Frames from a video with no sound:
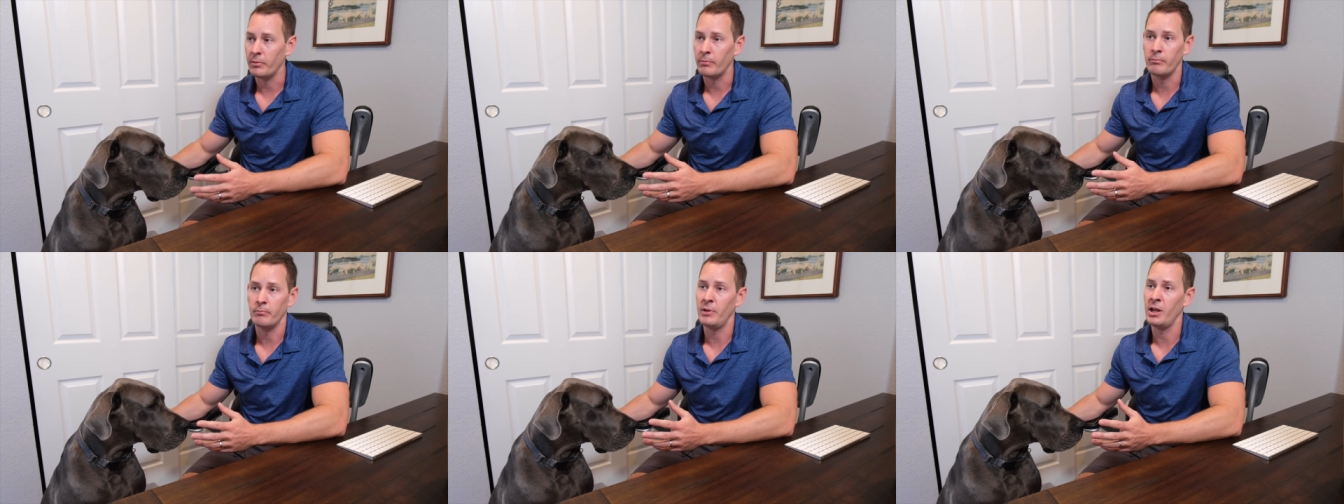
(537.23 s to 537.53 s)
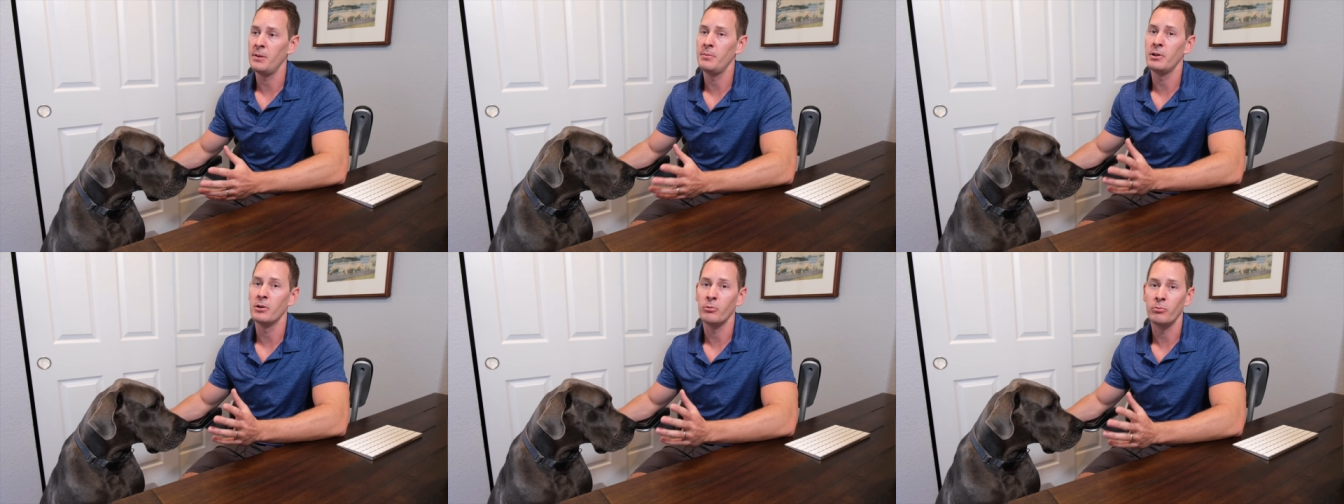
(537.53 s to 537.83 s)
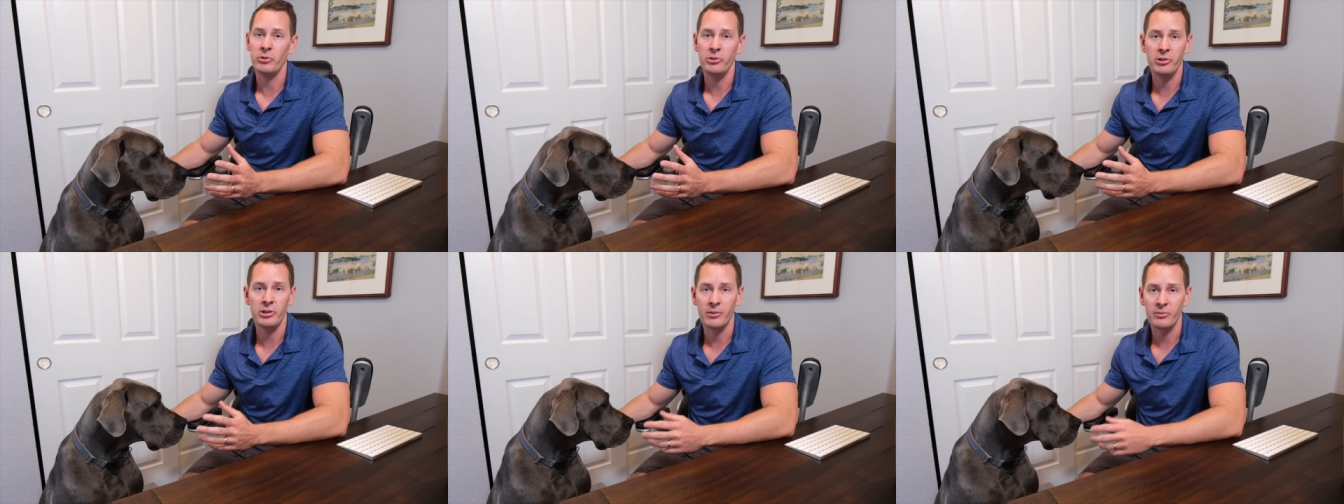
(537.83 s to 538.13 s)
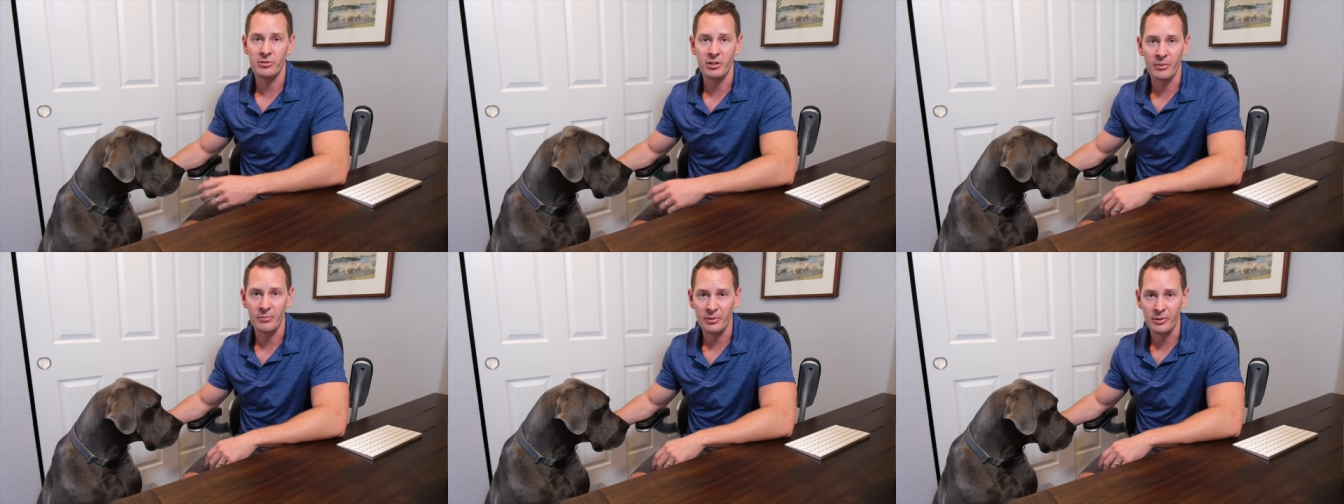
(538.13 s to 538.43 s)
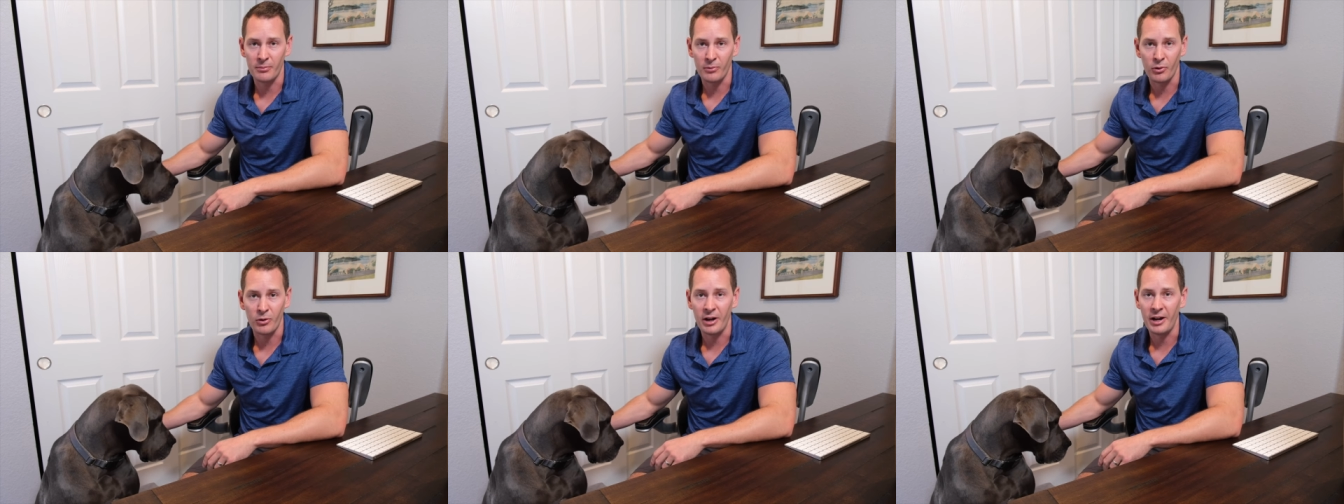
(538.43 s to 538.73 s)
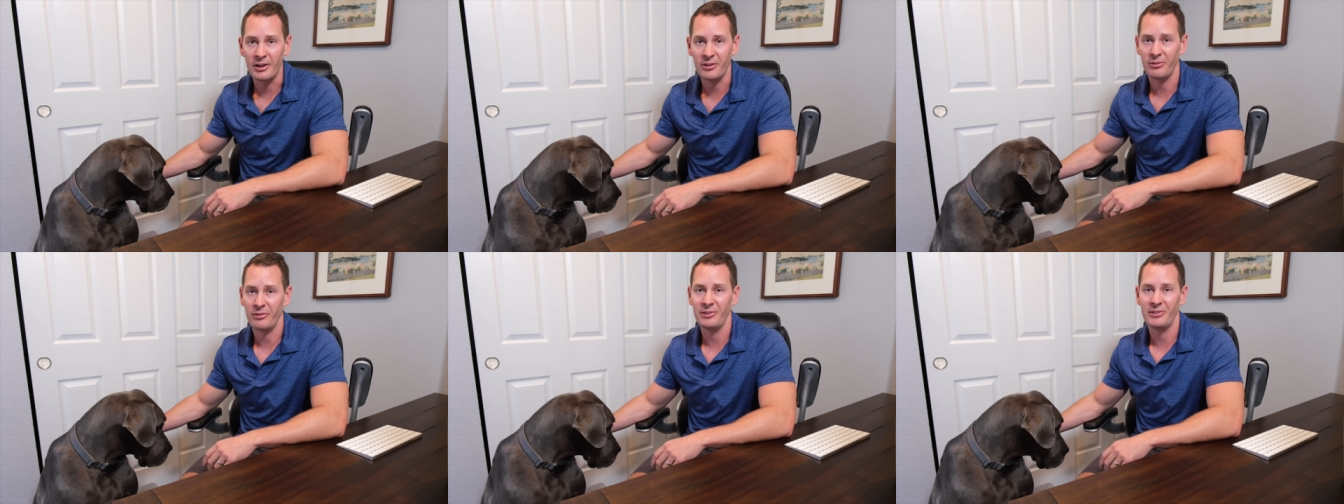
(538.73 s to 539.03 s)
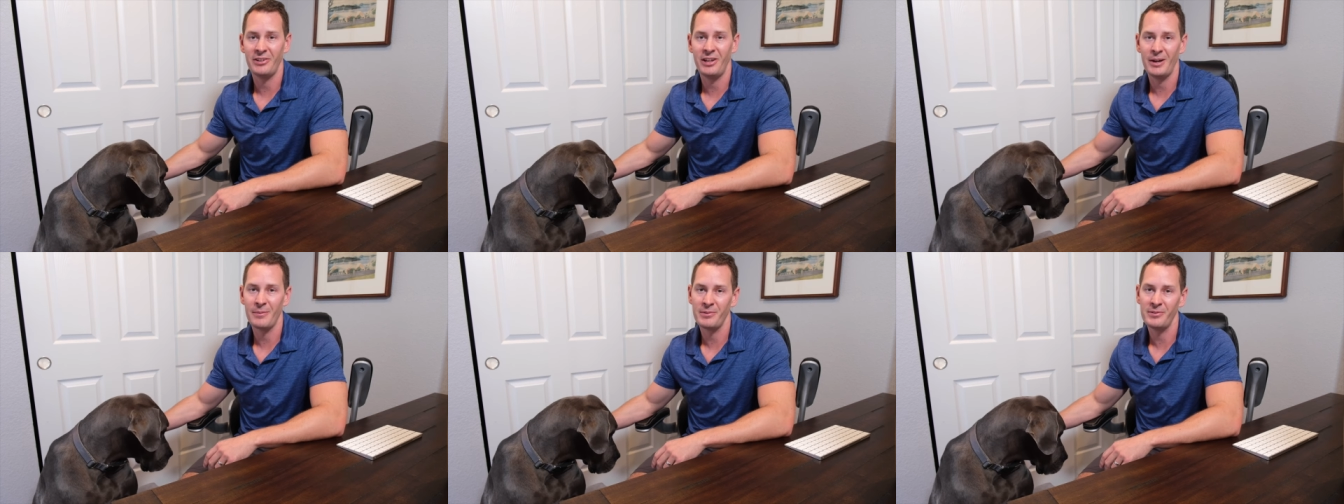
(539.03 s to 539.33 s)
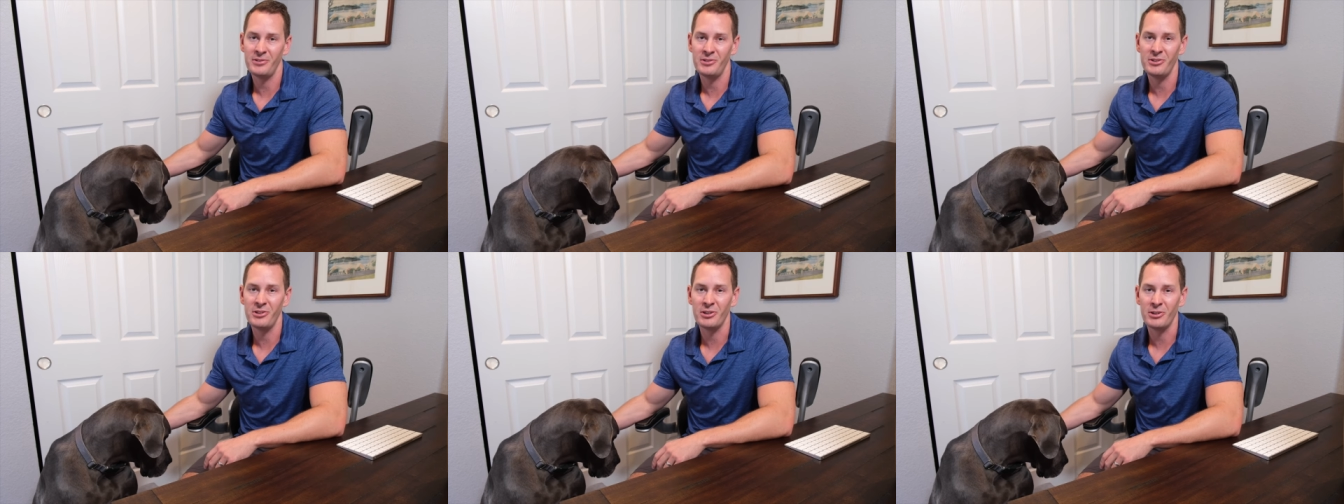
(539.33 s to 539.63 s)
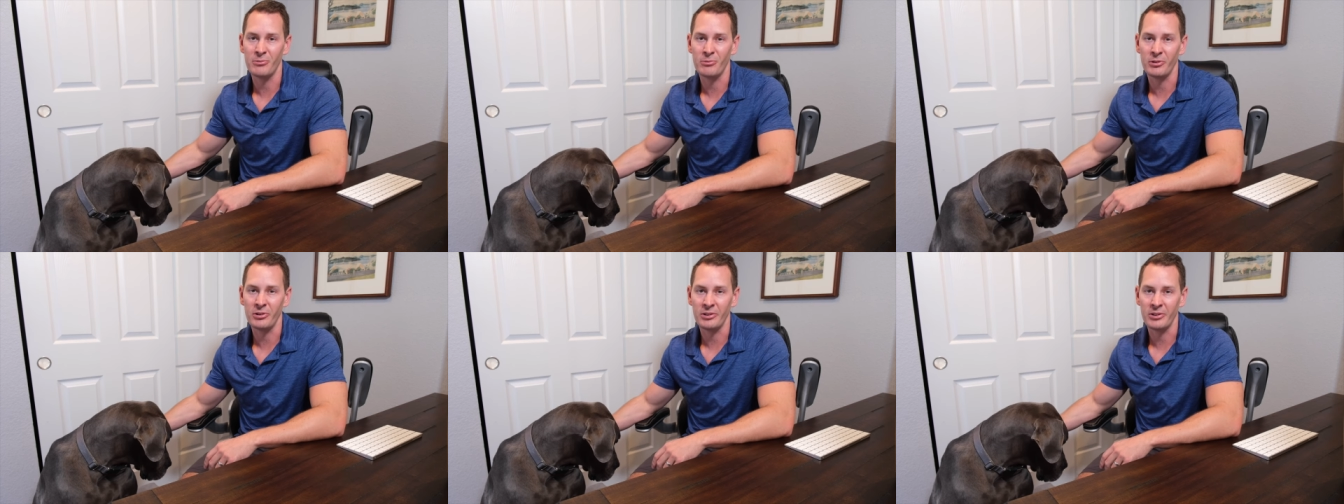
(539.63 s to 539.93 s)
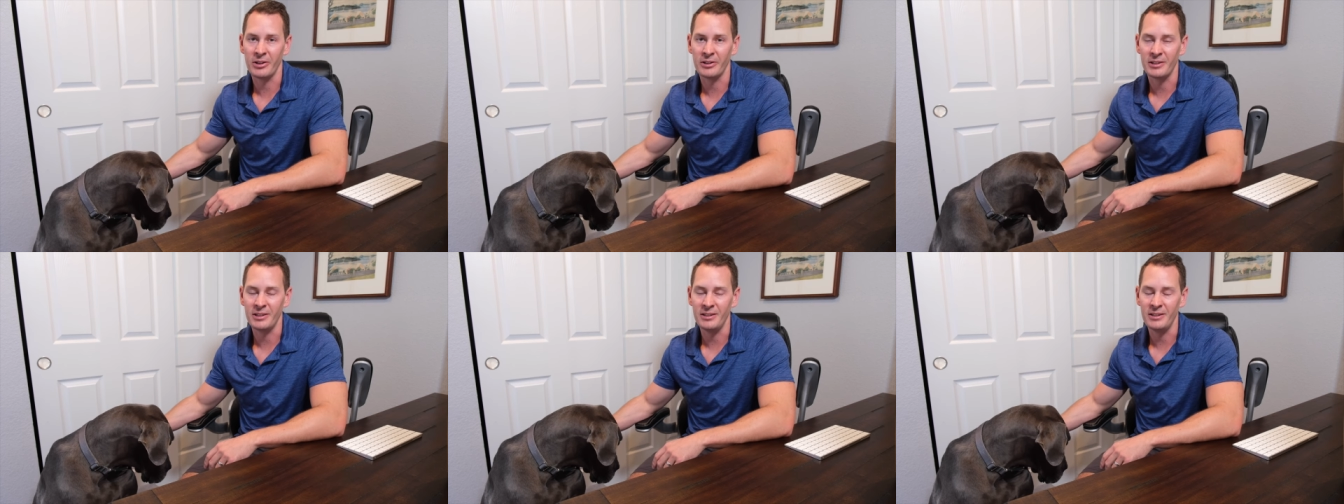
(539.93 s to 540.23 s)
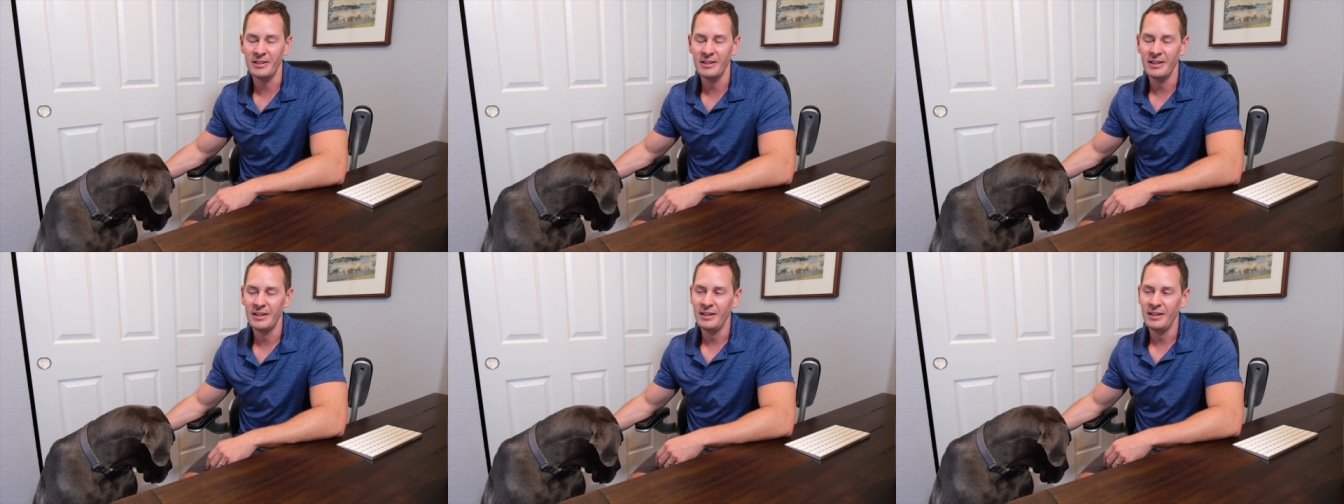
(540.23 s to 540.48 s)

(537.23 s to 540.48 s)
maybe a week if something miraculous happens, you get really lucky.